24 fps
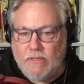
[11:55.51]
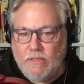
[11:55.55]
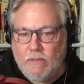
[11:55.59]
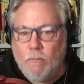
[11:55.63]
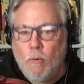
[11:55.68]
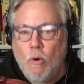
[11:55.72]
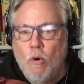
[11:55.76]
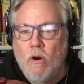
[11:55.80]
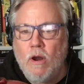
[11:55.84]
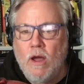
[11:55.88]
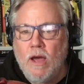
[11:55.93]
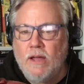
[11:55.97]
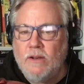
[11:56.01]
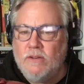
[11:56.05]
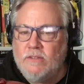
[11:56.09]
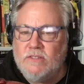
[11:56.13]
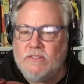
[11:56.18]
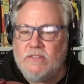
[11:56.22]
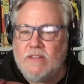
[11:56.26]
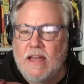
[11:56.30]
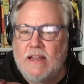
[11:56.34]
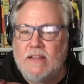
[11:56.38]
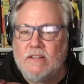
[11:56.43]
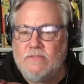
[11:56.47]
the more
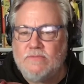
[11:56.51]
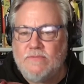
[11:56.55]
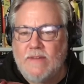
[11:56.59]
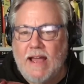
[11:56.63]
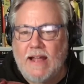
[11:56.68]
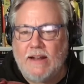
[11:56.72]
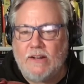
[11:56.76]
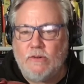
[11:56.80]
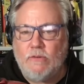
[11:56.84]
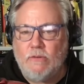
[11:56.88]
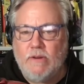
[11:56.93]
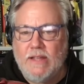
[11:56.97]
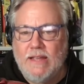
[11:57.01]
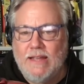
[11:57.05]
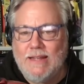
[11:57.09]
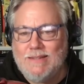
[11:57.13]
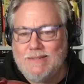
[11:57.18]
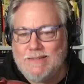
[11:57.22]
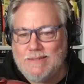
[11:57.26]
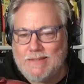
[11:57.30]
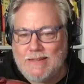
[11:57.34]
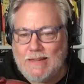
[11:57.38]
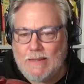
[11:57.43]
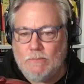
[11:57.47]
unsatisfactory
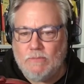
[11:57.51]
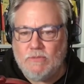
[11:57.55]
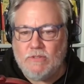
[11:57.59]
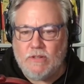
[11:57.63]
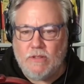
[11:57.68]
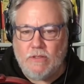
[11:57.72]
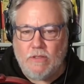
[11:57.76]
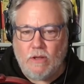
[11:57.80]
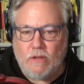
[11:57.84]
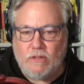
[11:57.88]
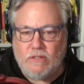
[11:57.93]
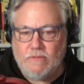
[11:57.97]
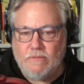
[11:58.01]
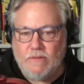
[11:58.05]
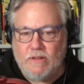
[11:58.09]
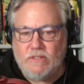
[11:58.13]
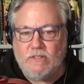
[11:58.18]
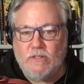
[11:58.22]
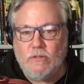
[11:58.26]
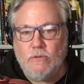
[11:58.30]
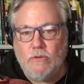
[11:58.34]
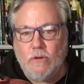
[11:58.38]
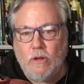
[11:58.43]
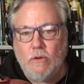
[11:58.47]
it seems to those of
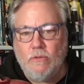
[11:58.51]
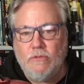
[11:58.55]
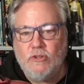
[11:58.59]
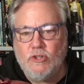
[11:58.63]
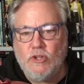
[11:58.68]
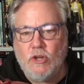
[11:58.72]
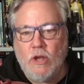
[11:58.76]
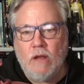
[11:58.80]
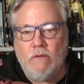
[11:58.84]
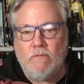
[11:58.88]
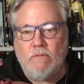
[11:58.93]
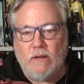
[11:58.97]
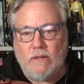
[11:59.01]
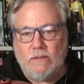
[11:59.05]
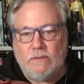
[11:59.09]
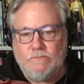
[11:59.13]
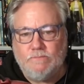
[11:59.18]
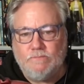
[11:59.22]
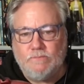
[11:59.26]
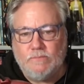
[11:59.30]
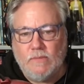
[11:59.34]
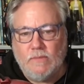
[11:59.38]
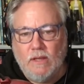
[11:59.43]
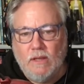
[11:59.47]
us who know the genre
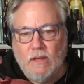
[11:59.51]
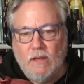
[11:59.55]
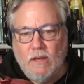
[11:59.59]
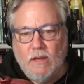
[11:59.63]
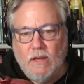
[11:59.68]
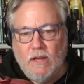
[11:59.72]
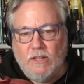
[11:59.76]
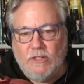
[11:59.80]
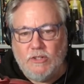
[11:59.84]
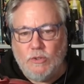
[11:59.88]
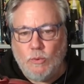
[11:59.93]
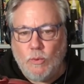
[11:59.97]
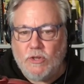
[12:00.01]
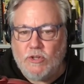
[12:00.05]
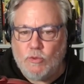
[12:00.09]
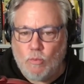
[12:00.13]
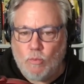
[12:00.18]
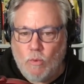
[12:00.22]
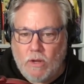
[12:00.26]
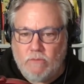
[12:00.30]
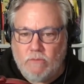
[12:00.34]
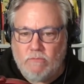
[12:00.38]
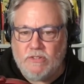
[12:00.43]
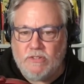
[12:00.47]
to
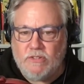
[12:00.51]
which one